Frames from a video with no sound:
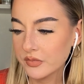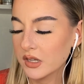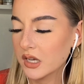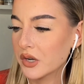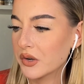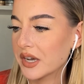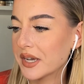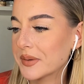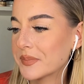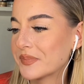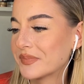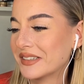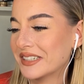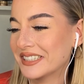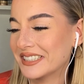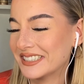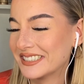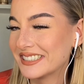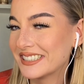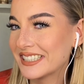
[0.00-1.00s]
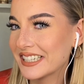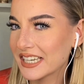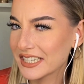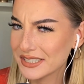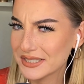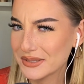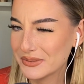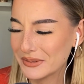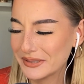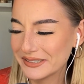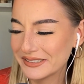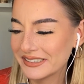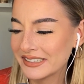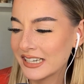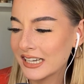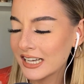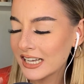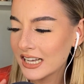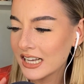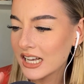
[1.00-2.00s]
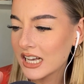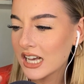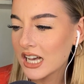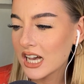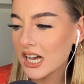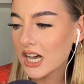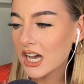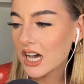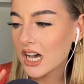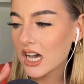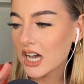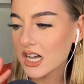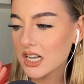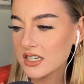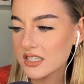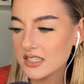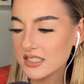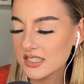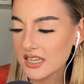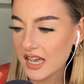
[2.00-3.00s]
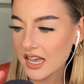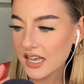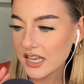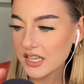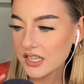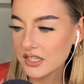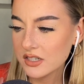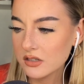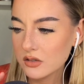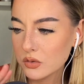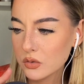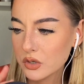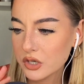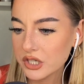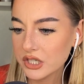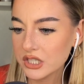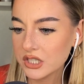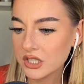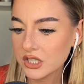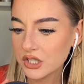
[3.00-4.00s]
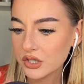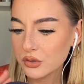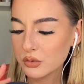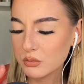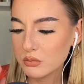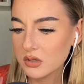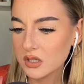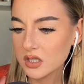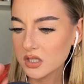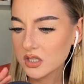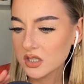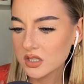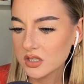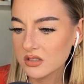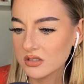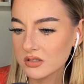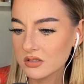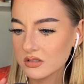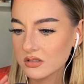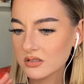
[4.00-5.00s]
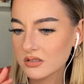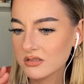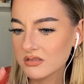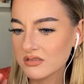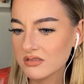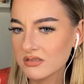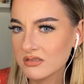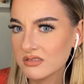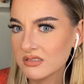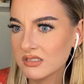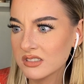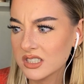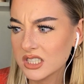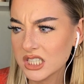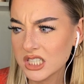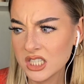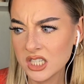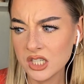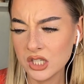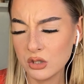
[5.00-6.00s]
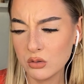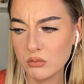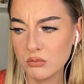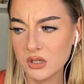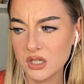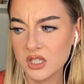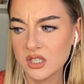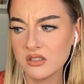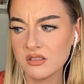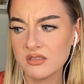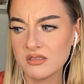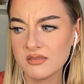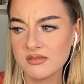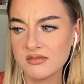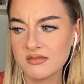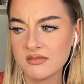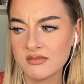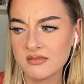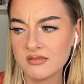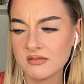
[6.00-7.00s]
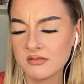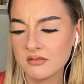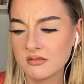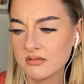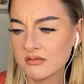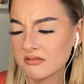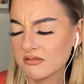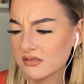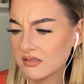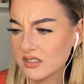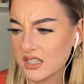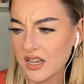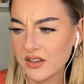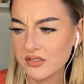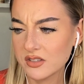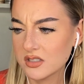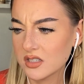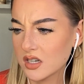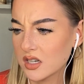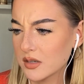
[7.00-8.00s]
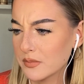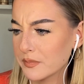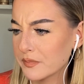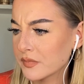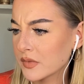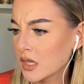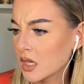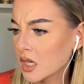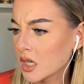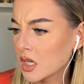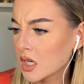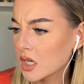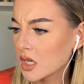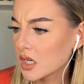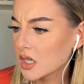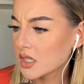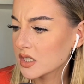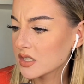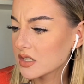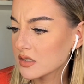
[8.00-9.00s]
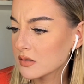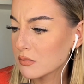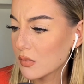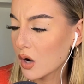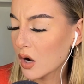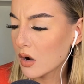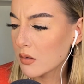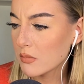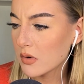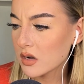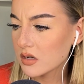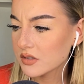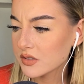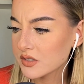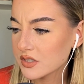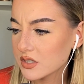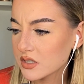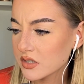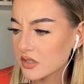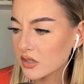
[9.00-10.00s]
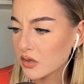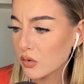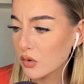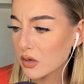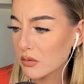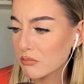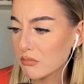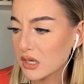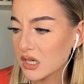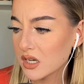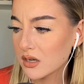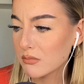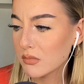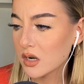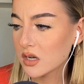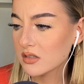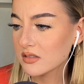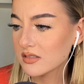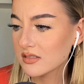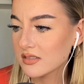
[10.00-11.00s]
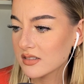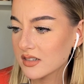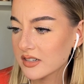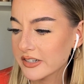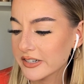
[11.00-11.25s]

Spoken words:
Okay, next one. Undead or inhuman. Inhuman. Every time. Small monster or big monster.